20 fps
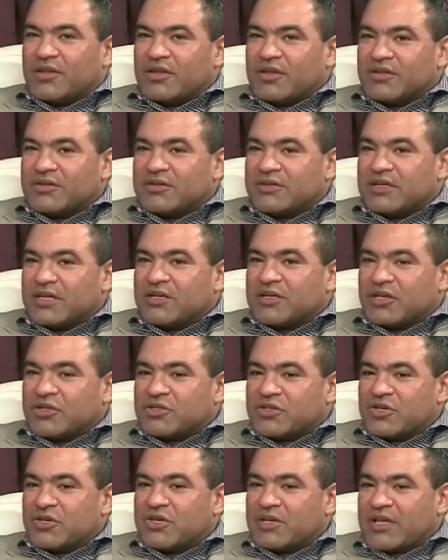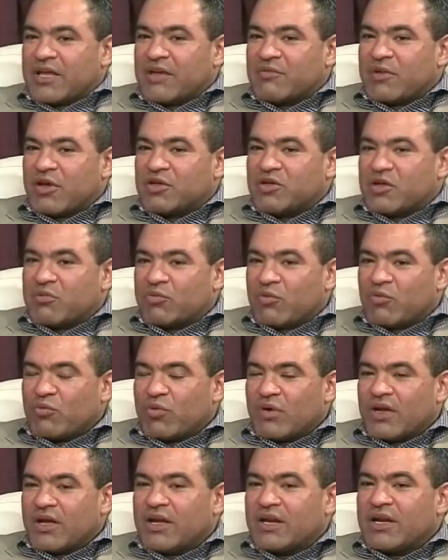said attorney came out number
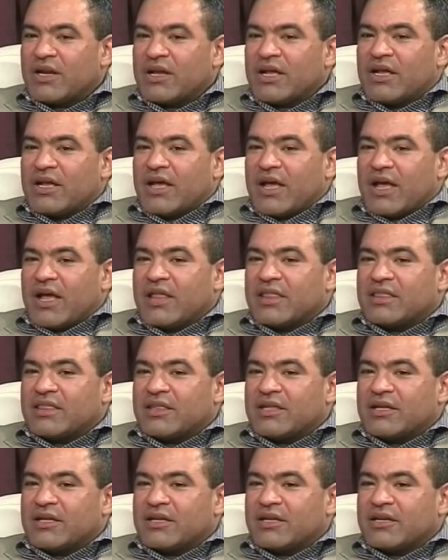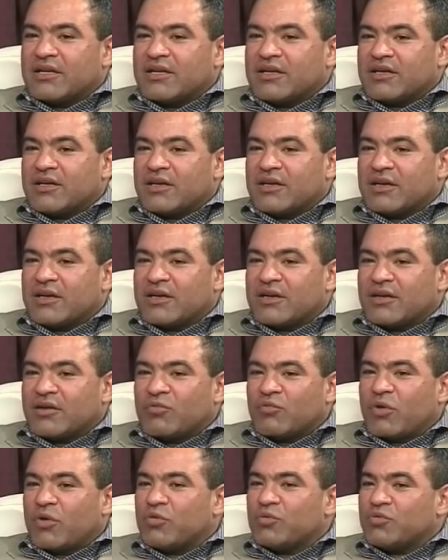one, and then
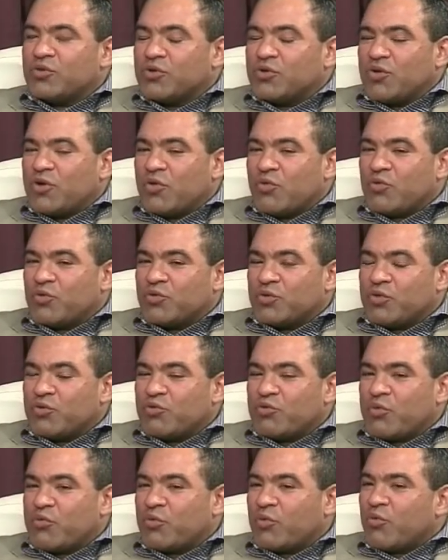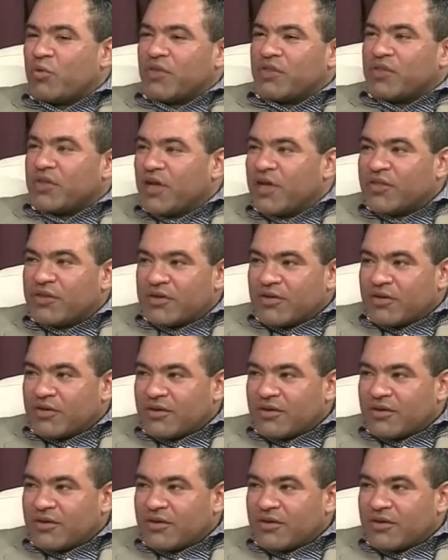what do you remember what the other